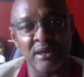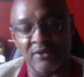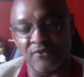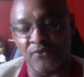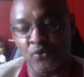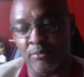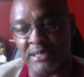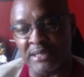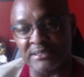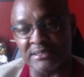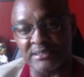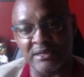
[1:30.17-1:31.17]
for
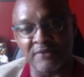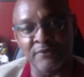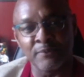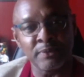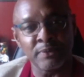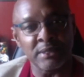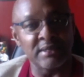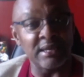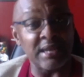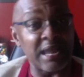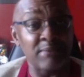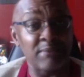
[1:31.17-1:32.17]
myself, then I
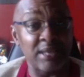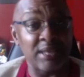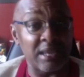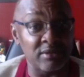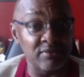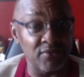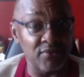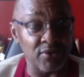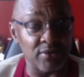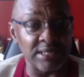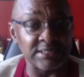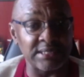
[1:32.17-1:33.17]
became a convert.
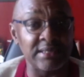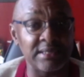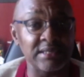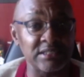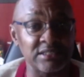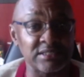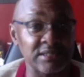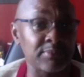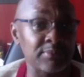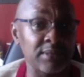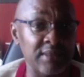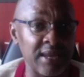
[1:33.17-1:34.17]
I said, this is
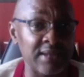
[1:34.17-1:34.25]
something that